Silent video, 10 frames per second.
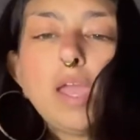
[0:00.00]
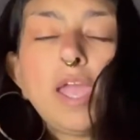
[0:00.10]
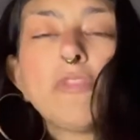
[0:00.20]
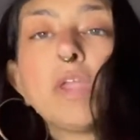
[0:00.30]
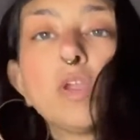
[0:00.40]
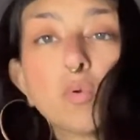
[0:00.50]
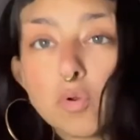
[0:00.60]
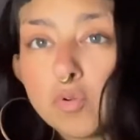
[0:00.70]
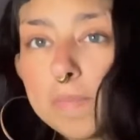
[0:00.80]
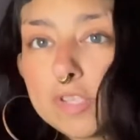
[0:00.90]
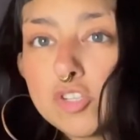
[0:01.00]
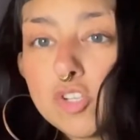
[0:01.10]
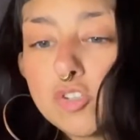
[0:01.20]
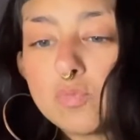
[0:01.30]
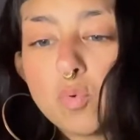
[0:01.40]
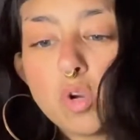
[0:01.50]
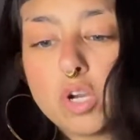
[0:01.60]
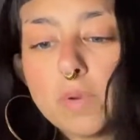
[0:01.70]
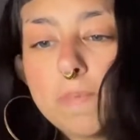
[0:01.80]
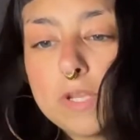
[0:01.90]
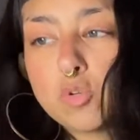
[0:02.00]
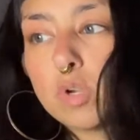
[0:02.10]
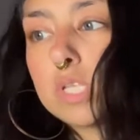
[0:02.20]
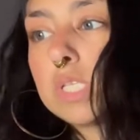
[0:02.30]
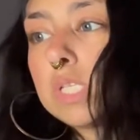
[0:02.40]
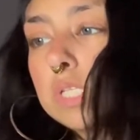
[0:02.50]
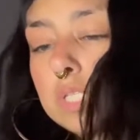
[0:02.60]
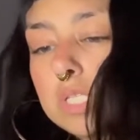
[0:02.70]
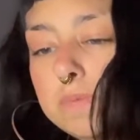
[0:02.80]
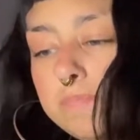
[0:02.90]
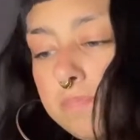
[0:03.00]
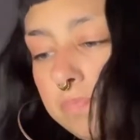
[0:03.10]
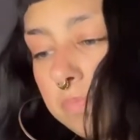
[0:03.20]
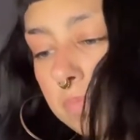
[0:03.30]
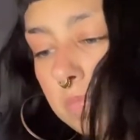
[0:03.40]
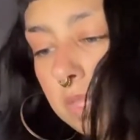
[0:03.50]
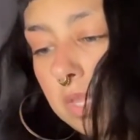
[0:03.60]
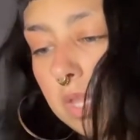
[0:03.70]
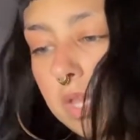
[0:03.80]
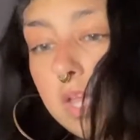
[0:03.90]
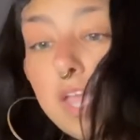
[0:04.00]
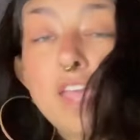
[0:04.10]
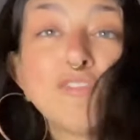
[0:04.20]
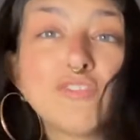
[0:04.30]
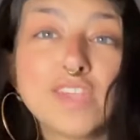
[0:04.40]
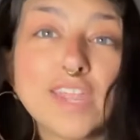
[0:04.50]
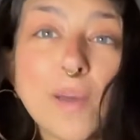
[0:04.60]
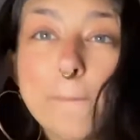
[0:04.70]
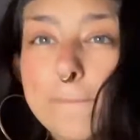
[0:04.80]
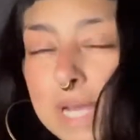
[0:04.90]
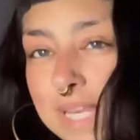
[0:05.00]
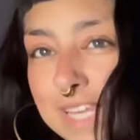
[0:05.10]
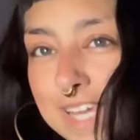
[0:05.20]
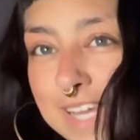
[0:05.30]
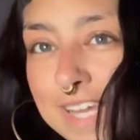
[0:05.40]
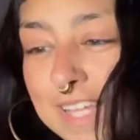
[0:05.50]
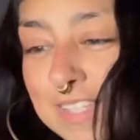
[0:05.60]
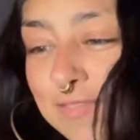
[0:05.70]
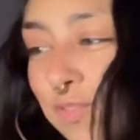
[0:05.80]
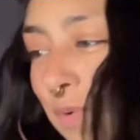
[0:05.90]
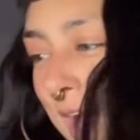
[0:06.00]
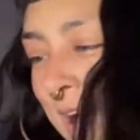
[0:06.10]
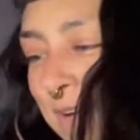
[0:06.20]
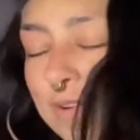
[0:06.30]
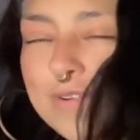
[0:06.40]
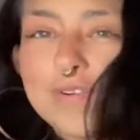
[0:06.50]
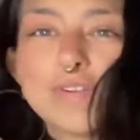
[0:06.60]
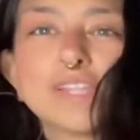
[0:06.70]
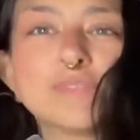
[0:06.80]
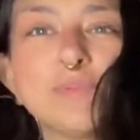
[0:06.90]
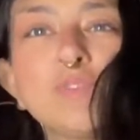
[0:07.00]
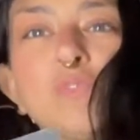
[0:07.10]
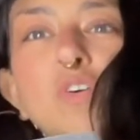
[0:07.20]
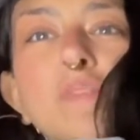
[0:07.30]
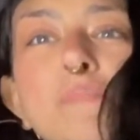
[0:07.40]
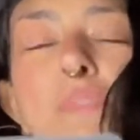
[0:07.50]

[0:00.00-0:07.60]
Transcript: And then an oracle message for my Tauruses. Infinite abundance flew out. That's beautiful.